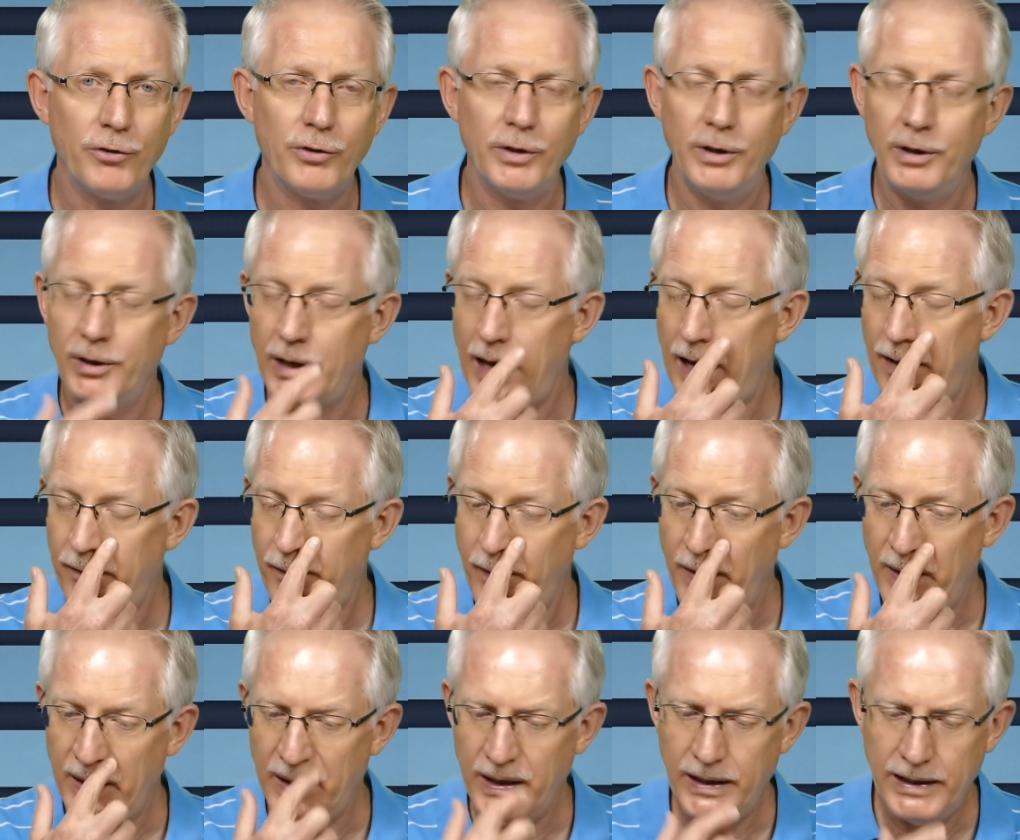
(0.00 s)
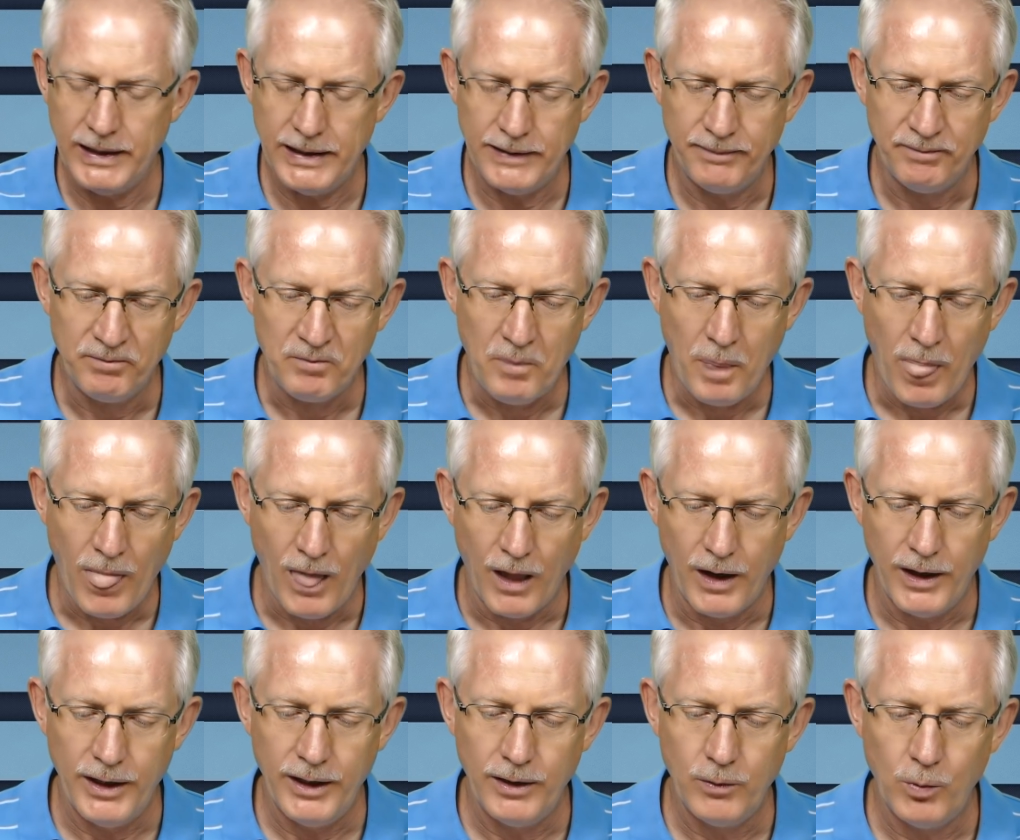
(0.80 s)
In Africa,
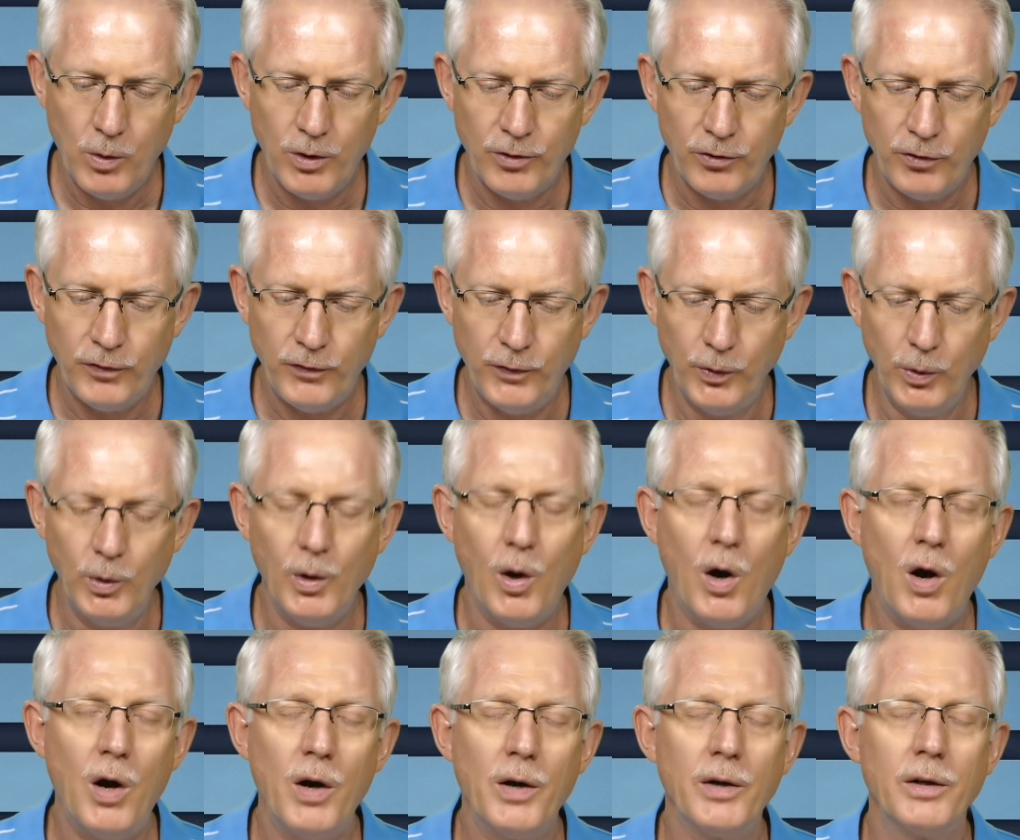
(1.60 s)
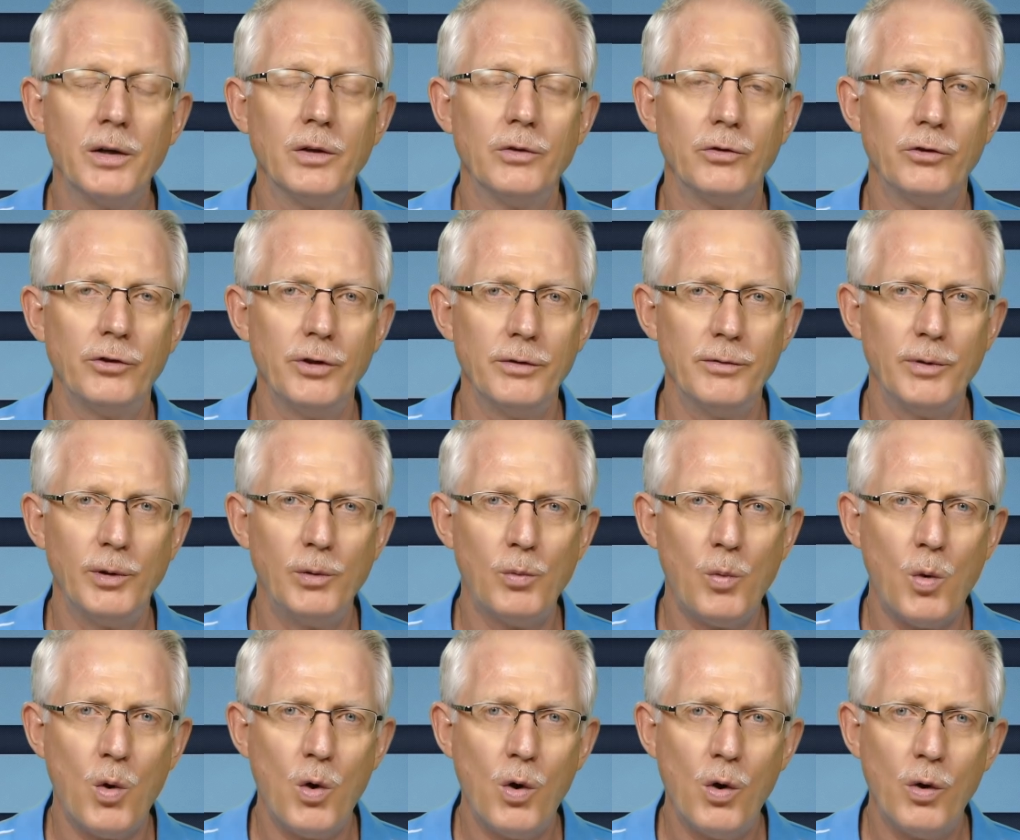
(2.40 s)
it was full on civil
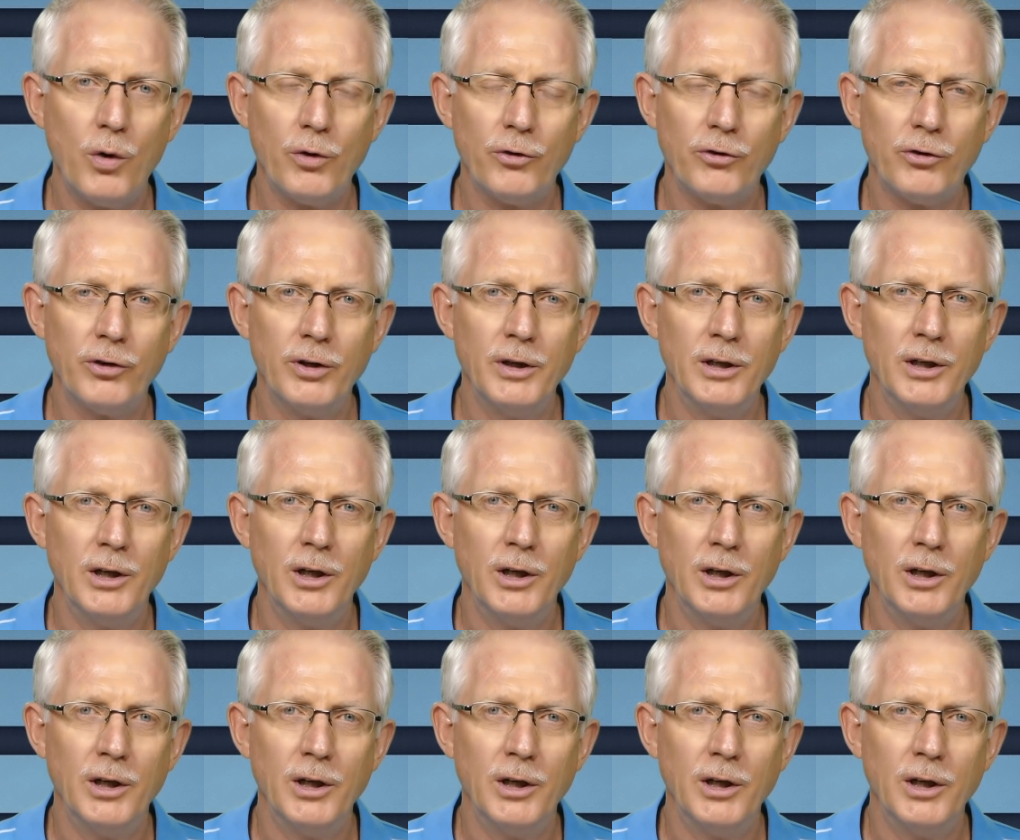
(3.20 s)
wars,